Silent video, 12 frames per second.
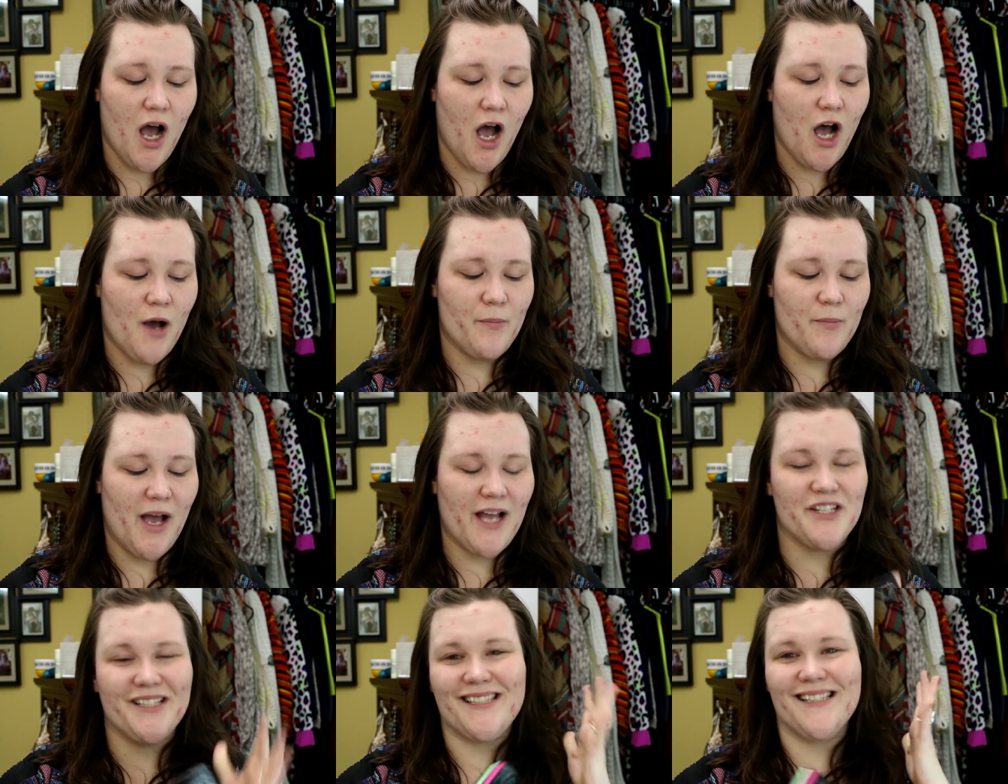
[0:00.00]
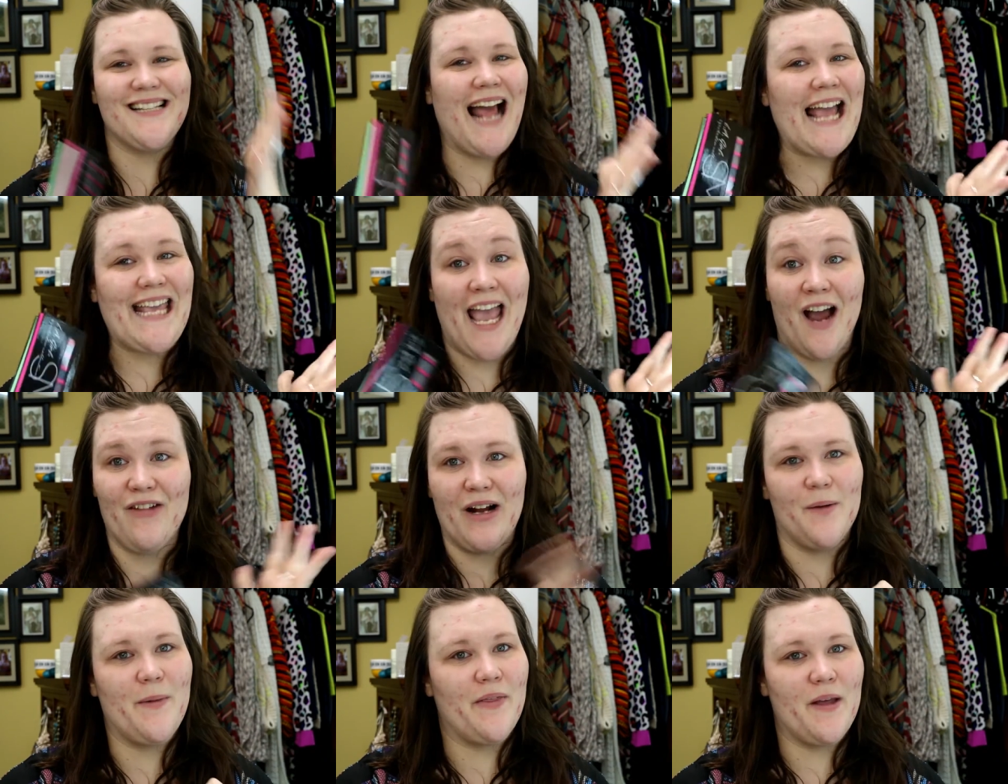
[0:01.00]
Um, I just, I can't
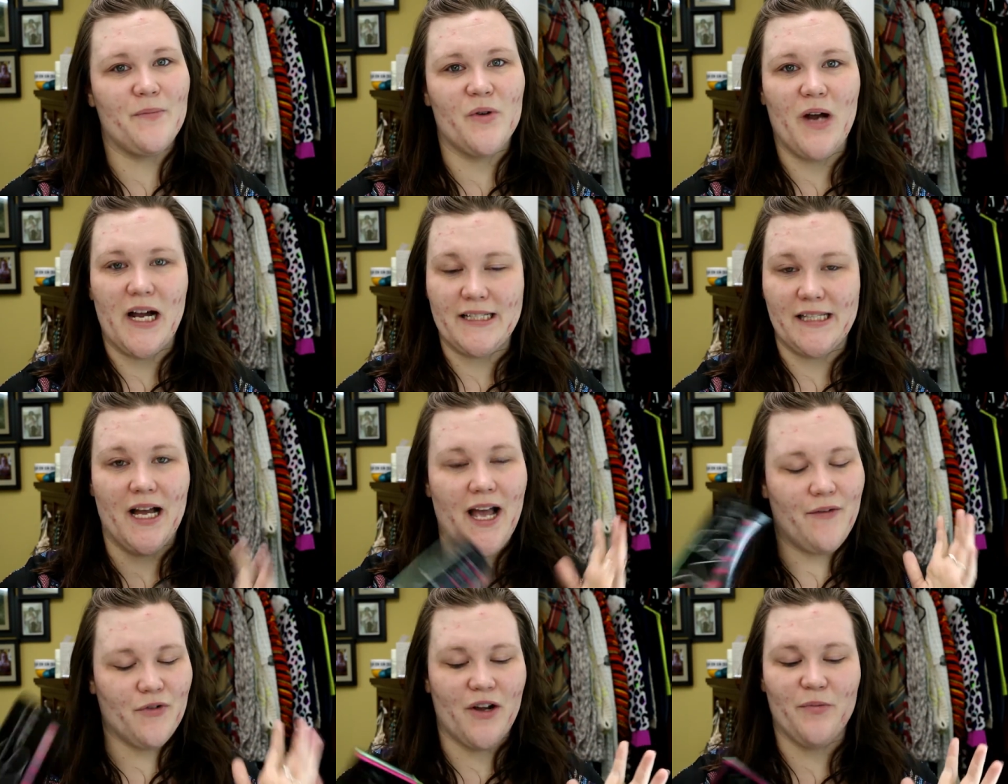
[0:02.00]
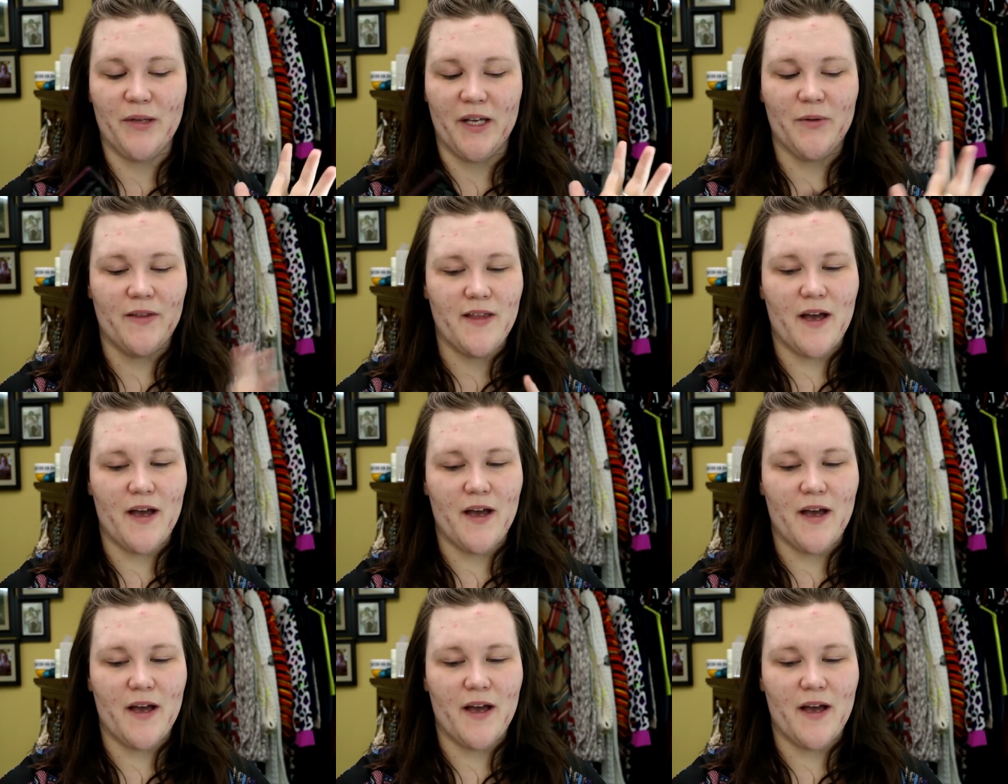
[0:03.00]
recommend them, you guys, after I've played with